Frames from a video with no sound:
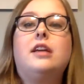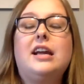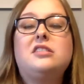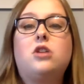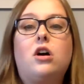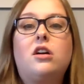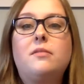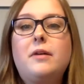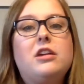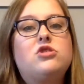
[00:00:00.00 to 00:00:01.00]
it's hard,
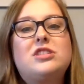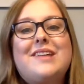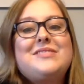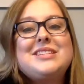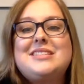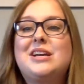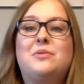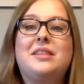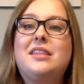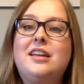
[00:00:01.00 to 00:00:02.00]
but you just have to stick
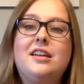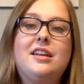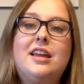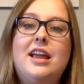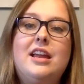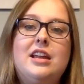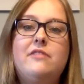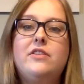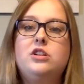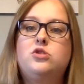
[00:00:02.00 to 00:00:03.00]
with it, and
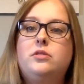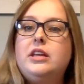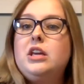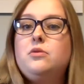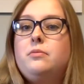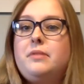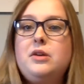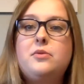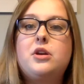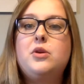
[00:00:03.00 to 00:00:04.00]
eventually you will be
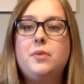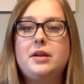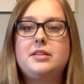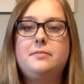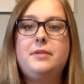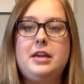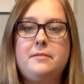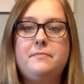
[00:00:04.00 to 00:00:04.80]
where you want to be.